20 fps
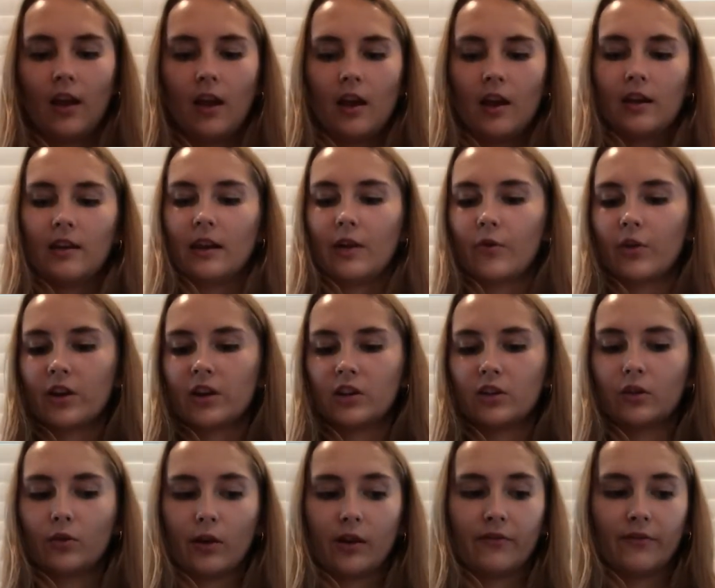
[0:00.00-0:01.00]
Now we're gonna do
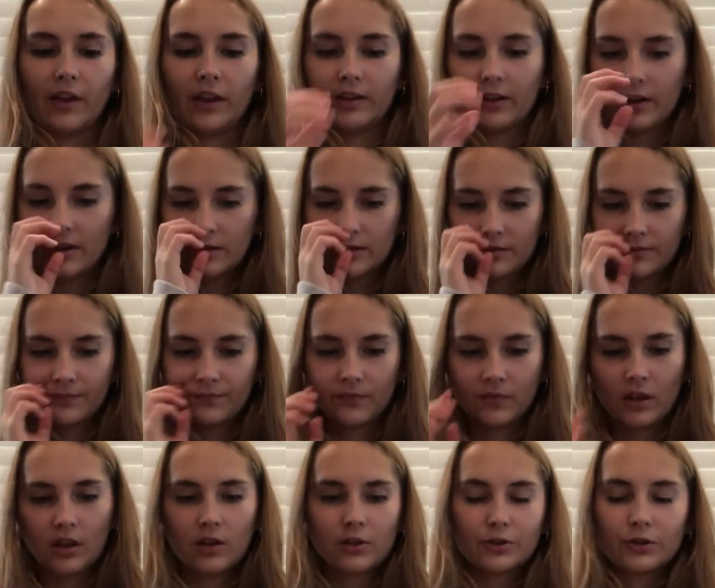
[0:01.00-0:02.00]
our feathers.
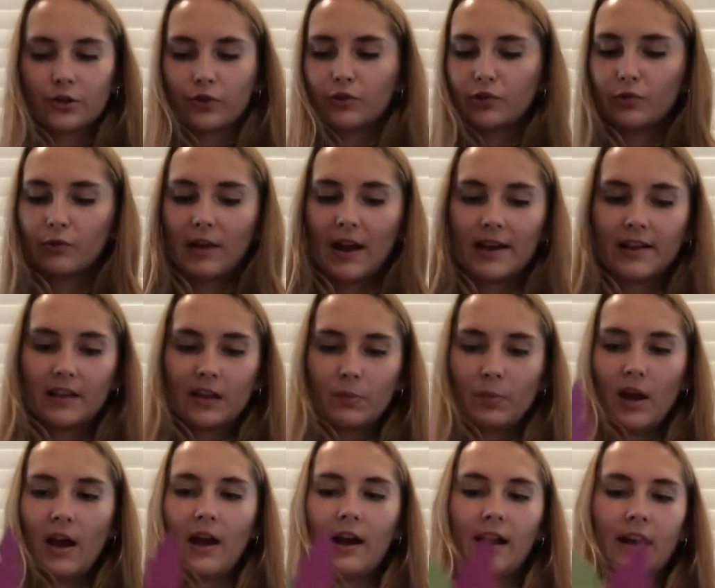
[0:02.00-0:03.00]
So directly
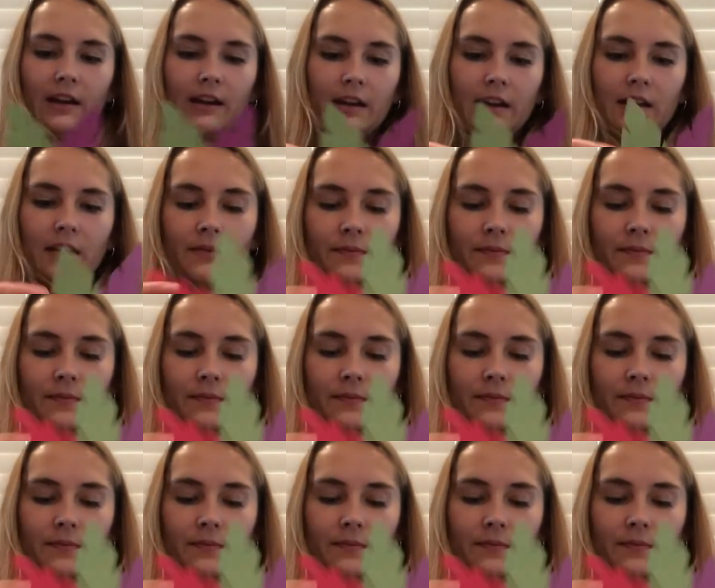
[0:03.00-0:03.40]
behind it,